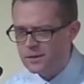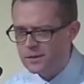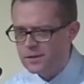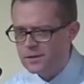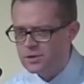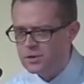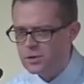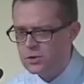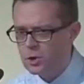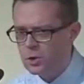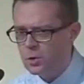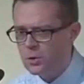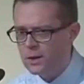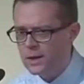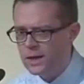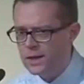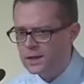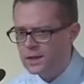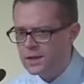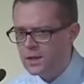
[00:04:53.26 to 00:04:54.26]
So
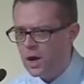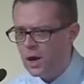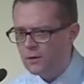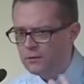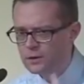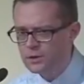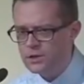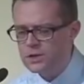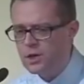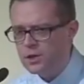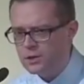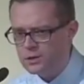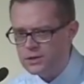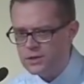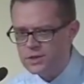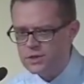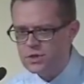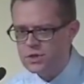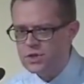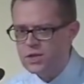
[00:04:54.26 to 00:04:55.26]
it covets us,
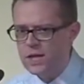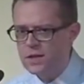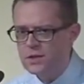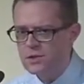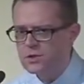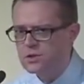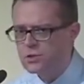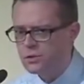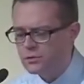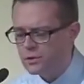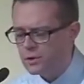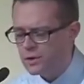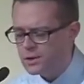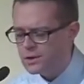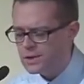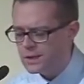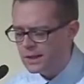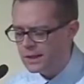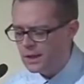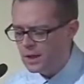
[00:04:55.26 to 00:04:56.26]
it's jealous over
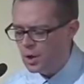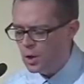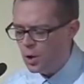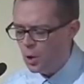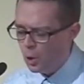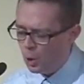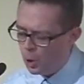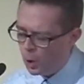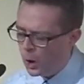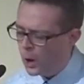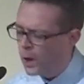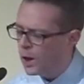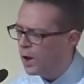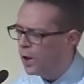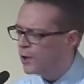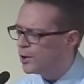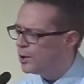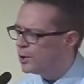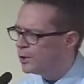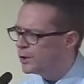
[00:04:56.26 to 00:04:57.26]
us. Or
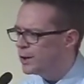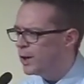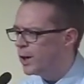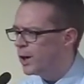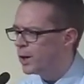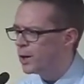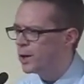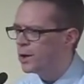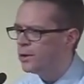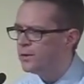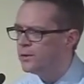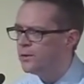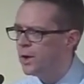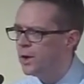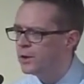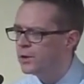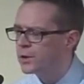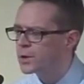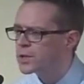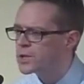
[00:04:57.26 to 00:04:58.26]
an alternative
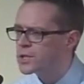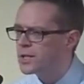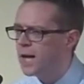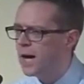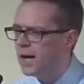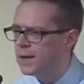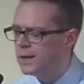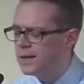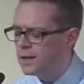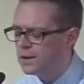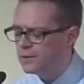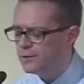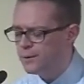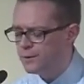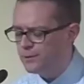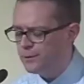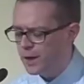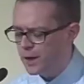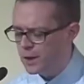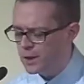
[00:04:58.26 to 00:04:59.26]
understanding of
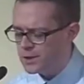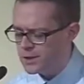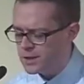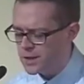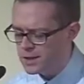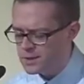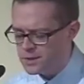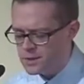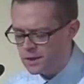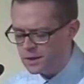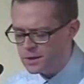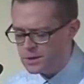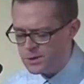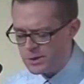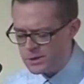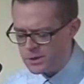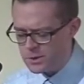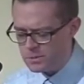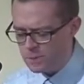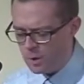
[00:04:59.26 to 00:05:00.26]
the verse is that it's
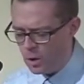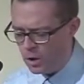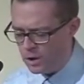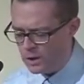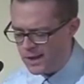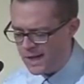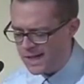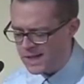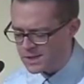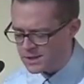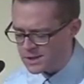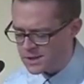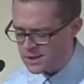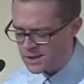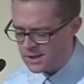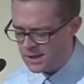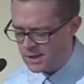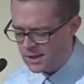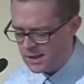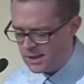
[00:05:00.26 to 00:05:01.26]
a small s.
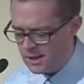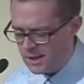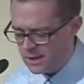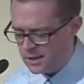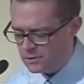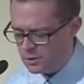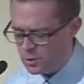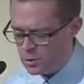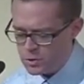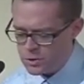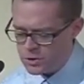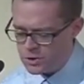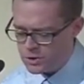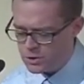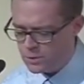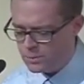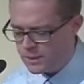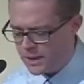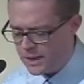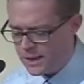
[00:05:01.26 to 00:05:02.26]
Of course, there's
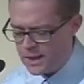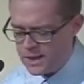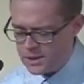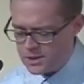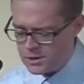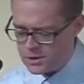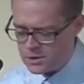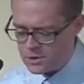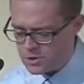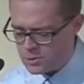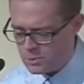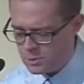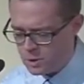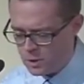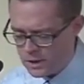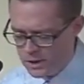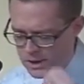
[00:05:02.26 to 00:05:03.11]
no big s's or small